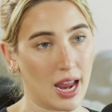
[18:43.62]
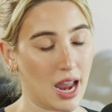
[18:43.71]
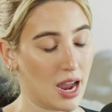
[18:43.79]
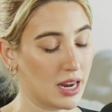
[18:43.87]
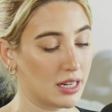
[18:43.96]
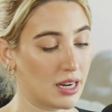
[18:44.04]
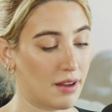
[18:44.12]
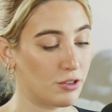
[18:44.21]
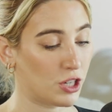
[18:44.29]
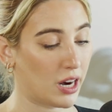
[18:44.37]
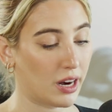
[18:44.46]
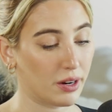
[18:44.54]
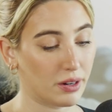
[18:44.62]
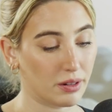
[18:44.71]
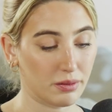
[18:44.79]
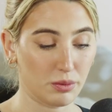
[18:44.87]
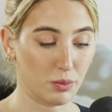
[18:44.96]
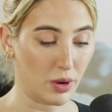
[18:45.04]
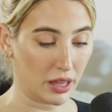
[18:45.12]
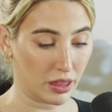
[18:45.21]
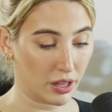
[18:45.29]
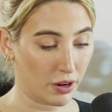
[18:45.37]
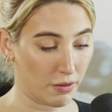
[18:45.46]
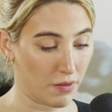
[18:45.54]
and have shared with
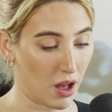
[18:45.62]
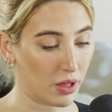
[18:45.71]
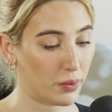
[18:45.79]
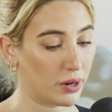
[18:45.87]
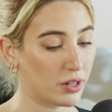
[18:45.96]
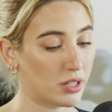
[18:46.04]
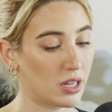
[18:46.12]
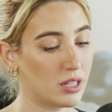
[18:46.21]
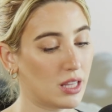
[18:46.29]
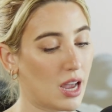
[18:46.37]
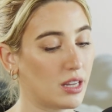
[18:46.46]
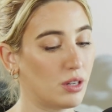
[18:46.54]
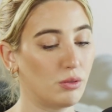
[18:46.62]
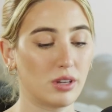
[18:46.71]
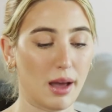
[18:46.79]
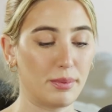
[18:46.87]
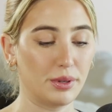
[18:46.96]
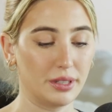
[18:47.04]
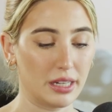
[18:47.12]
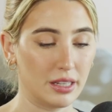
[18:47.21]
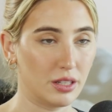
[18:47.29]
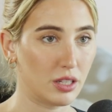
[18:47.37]
your followers is that you dabbled in